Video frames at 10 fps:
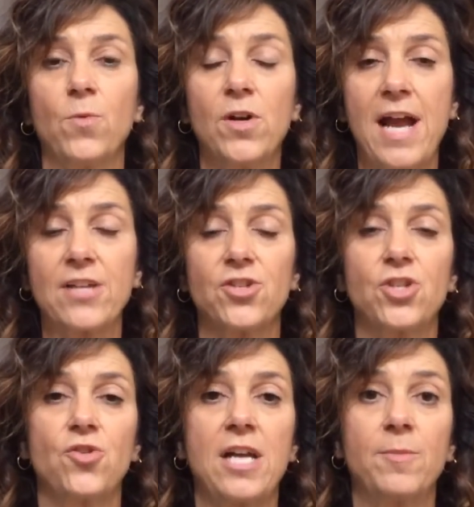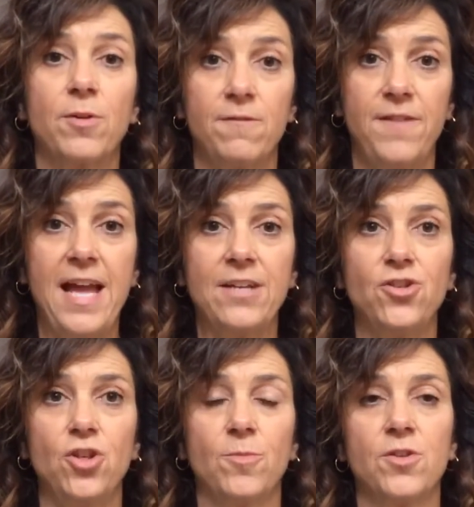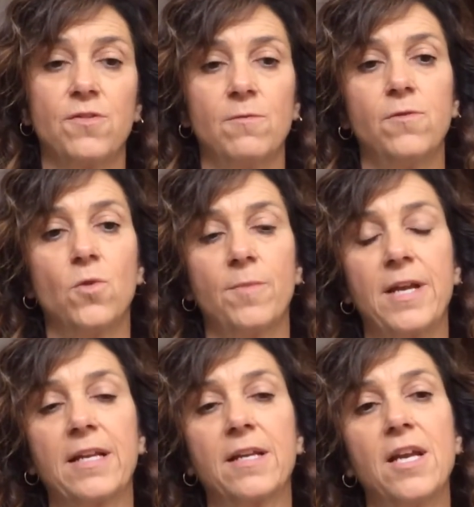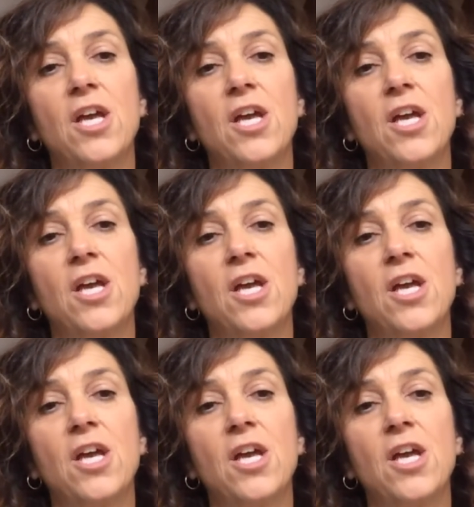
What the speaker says: We're actually trying to prevent tumors from forming.